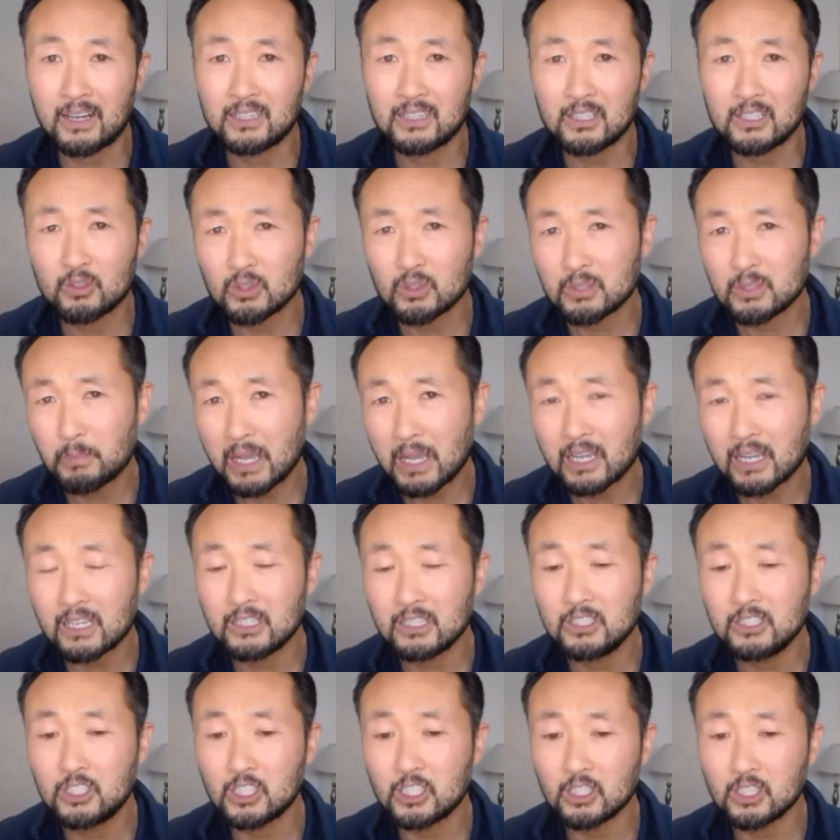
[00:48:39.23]
This was back
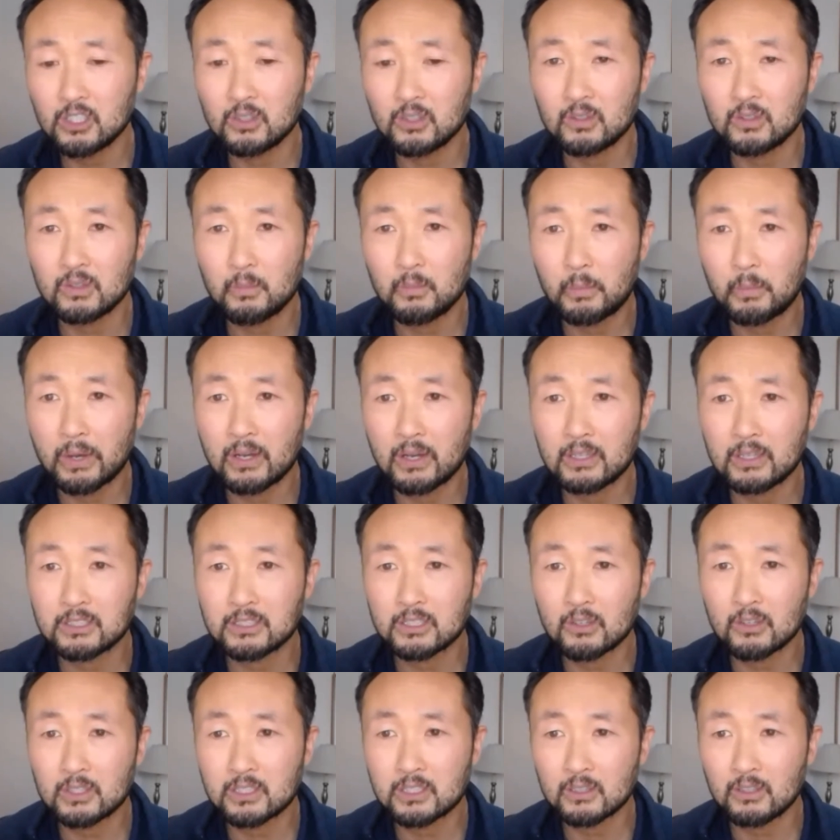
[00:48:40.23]
in June, but
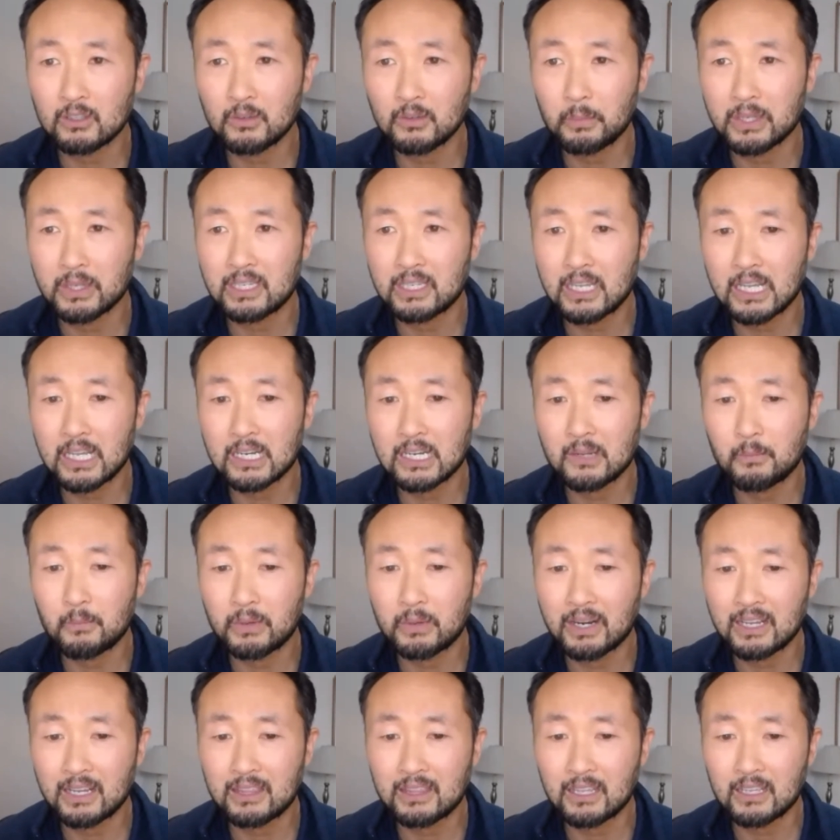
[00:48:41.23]
so it's a little bit dated,
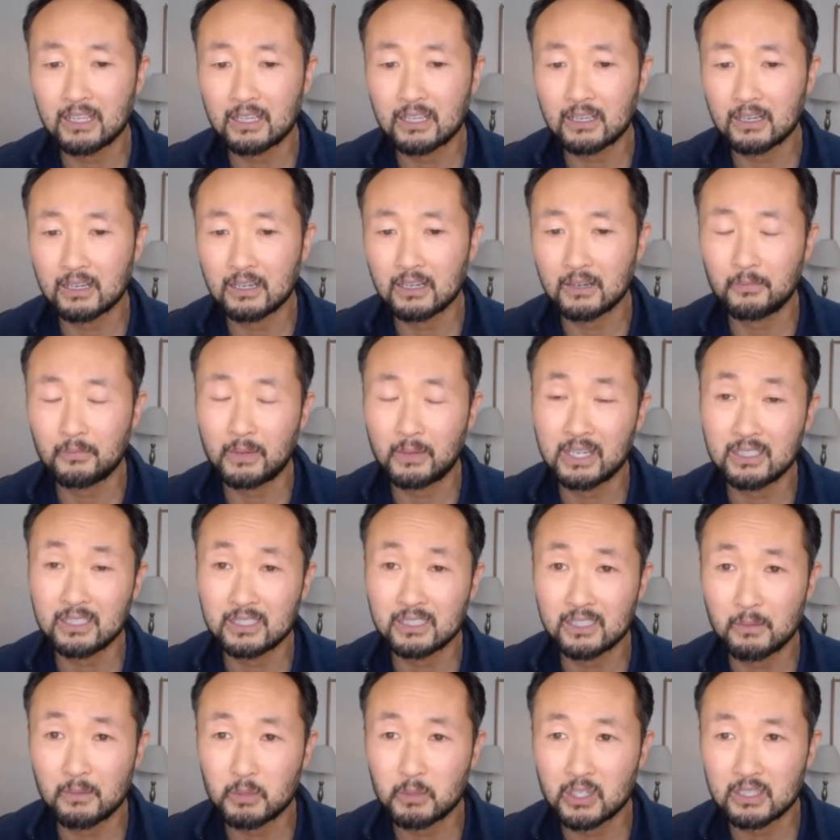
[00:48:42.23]
but I think my
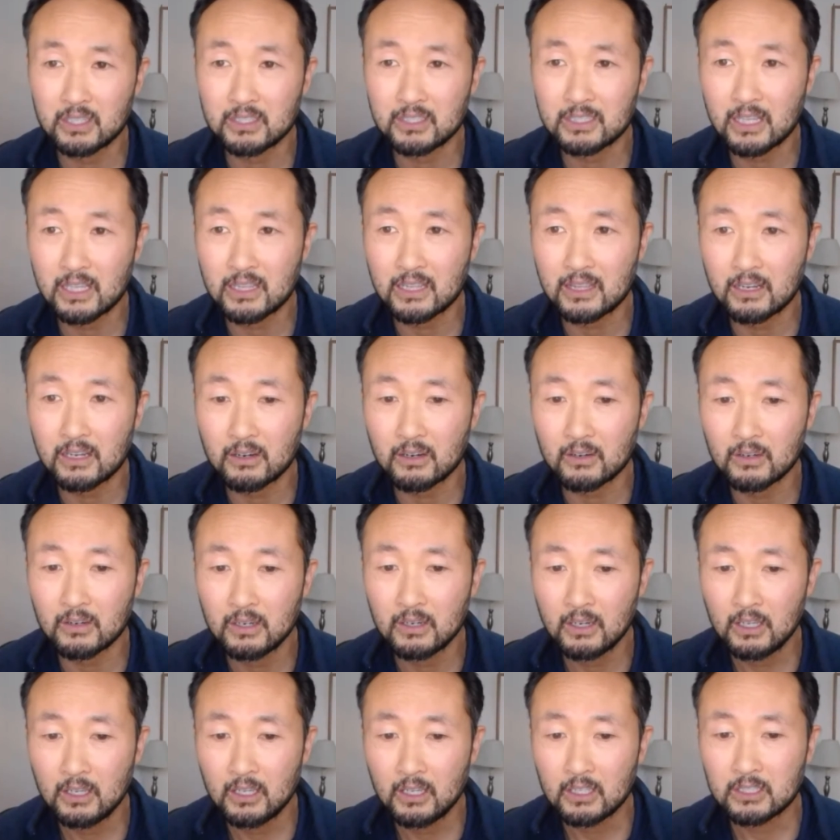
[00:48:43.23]
assumption is that they're
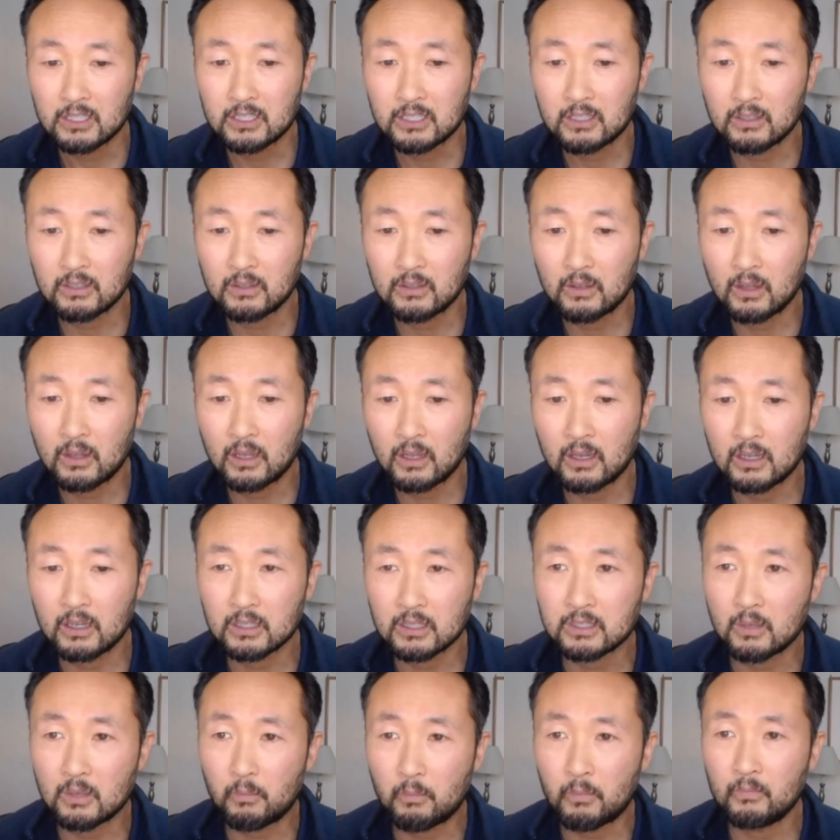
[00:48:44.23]
still
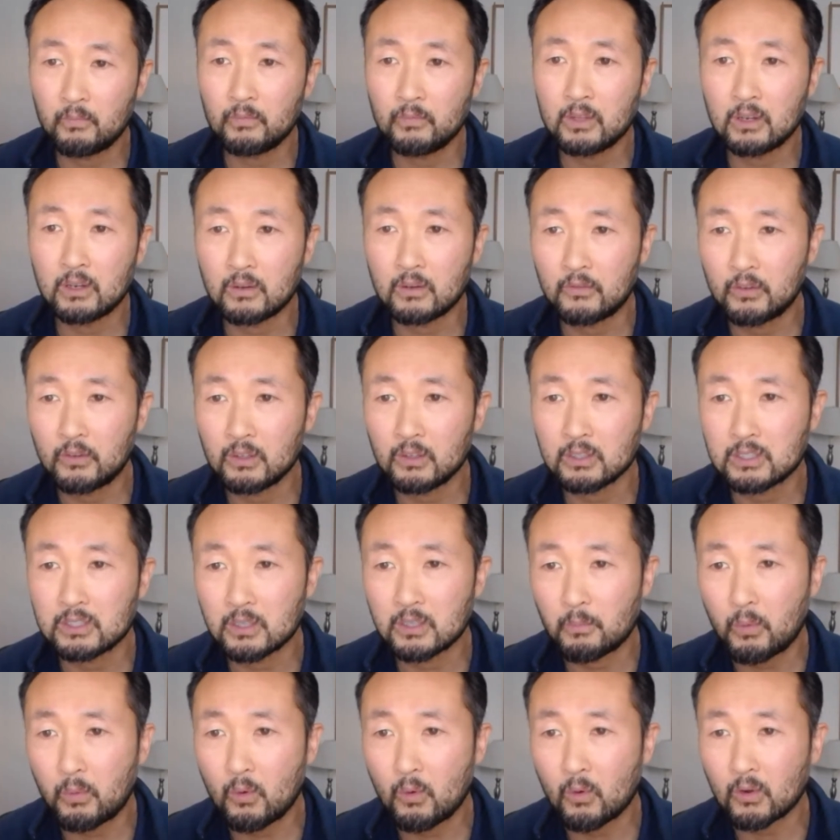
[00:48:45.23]
you know, fully
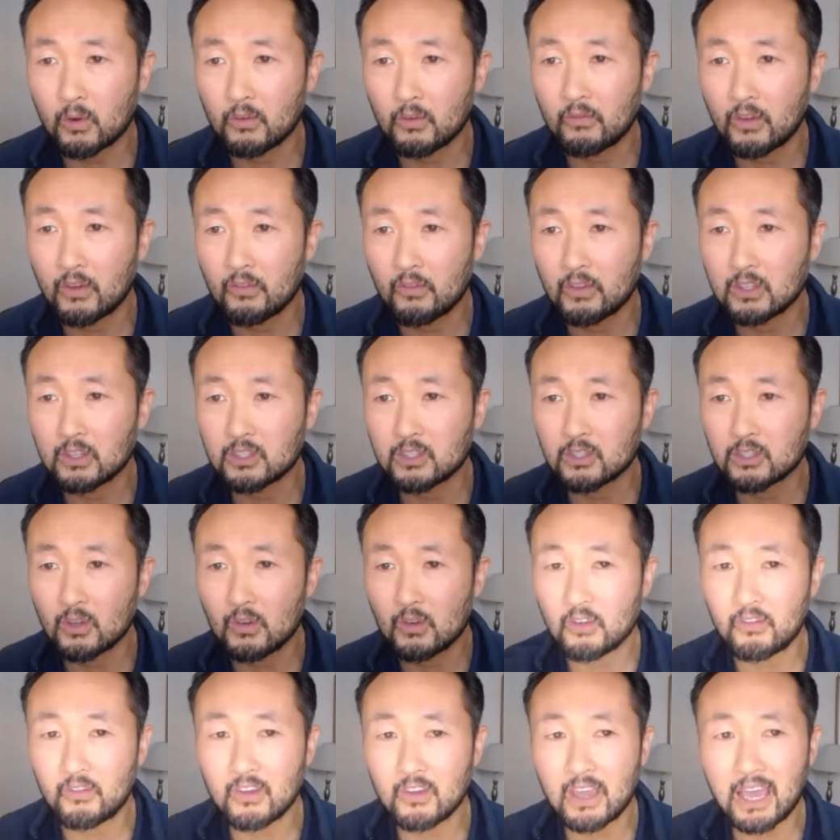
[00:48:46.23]
supportive of it.
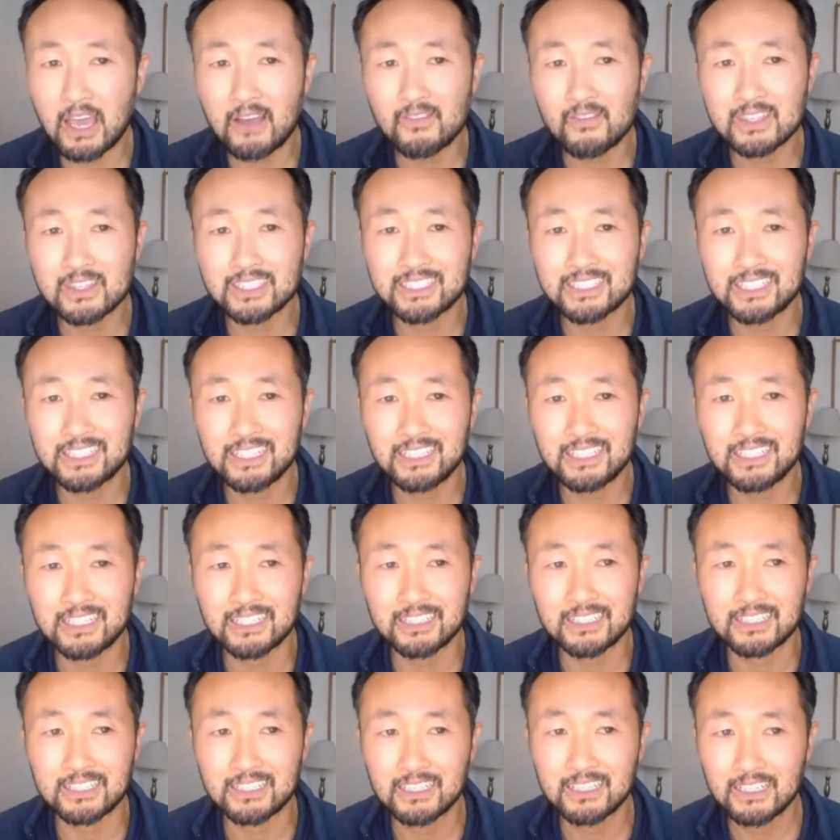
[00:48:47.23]
So if you haven't seen
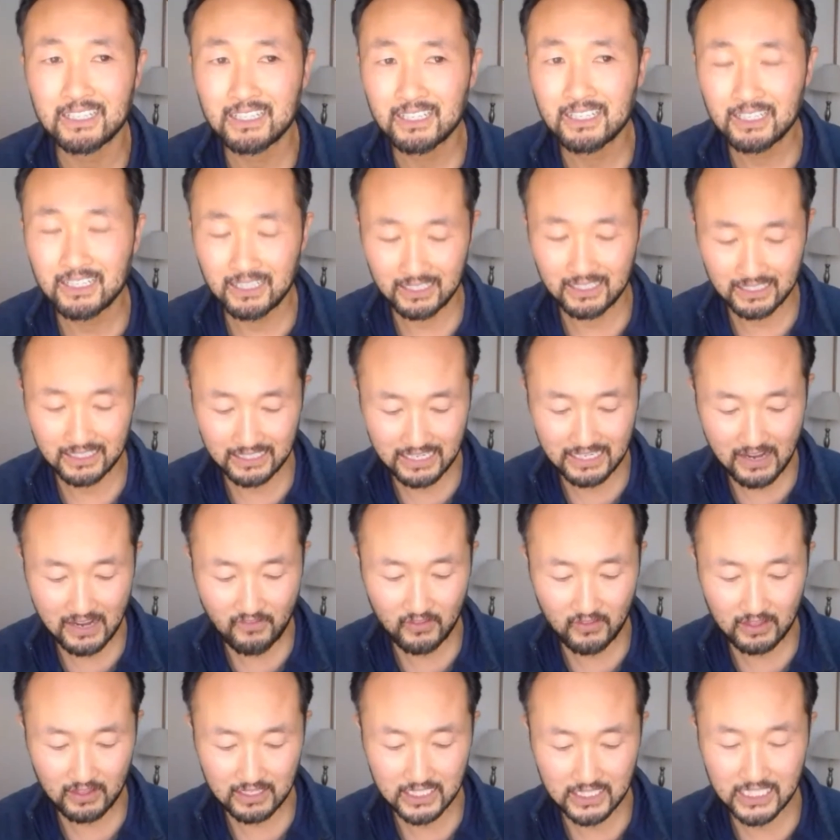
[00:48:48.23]
it,
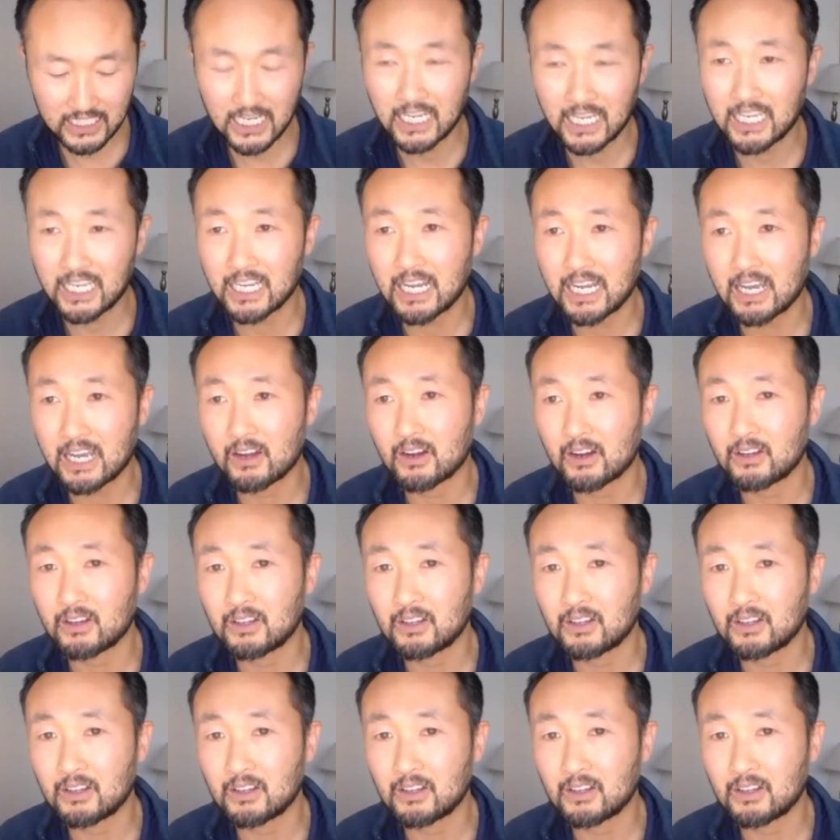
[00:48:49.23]
definitely check it out.